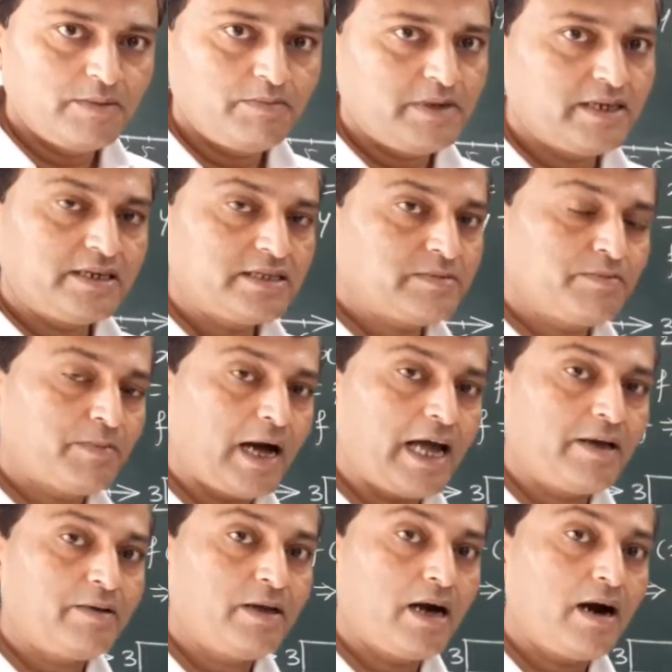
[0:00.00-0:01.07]
Means it is
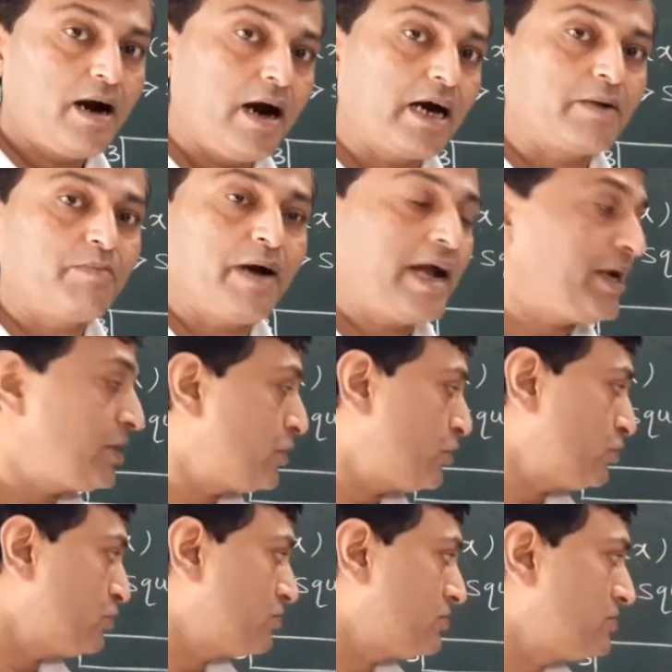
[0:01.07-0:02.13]
pi r by
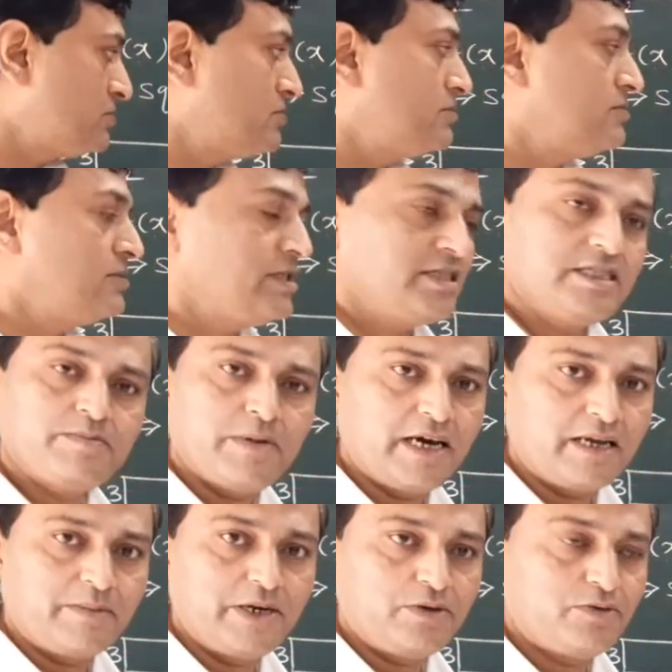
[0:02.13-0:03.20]
2. This is pi
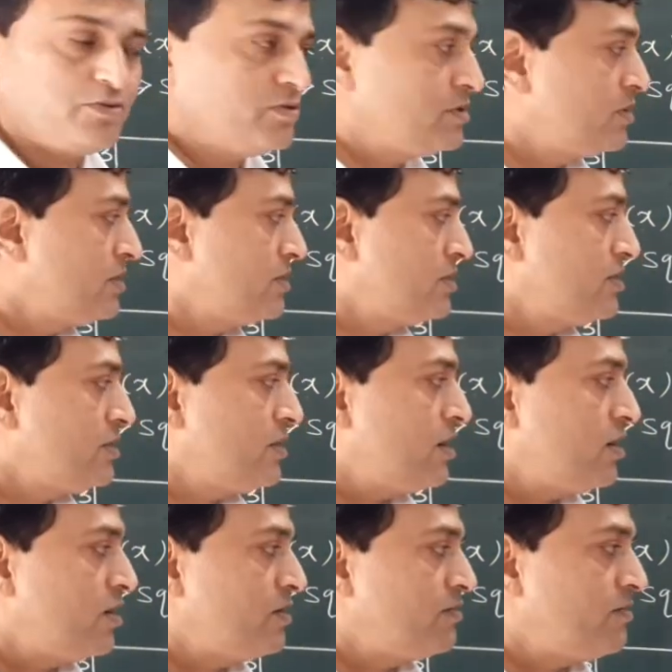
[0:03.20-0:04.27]
r by 2.
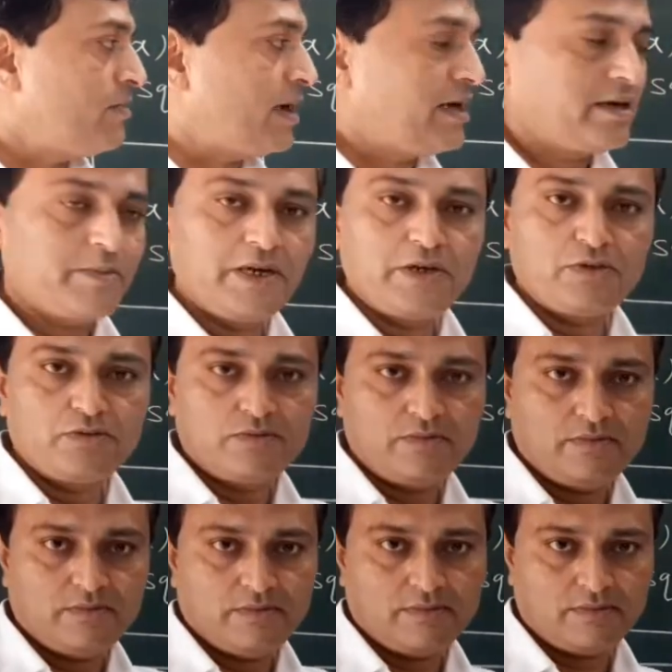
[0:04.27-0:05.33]
Pi r by 2.
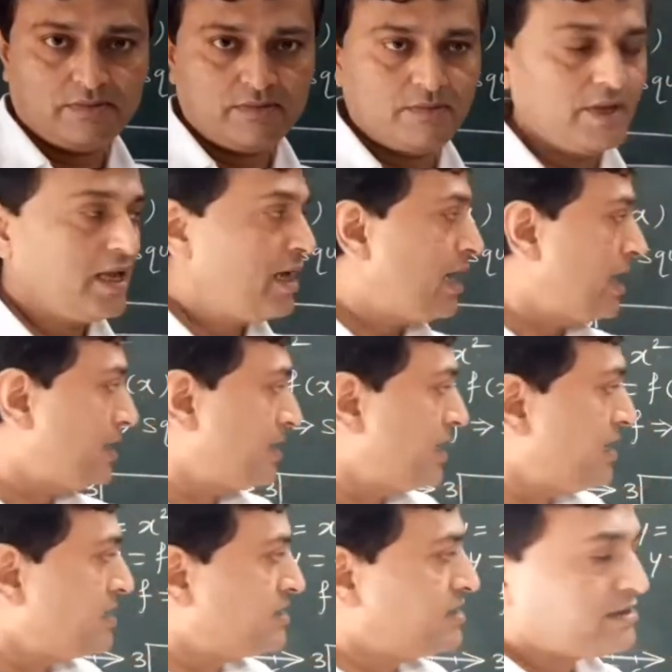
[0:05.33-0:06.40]
And
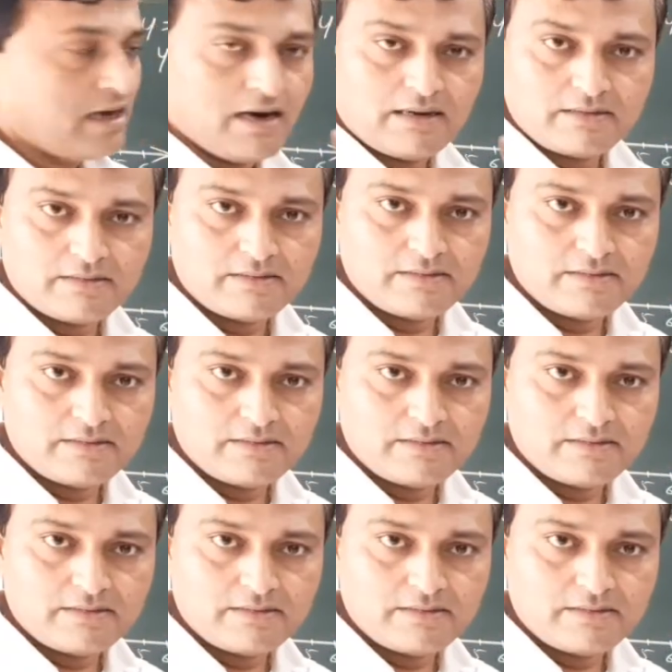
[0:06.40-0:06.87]
radius is r.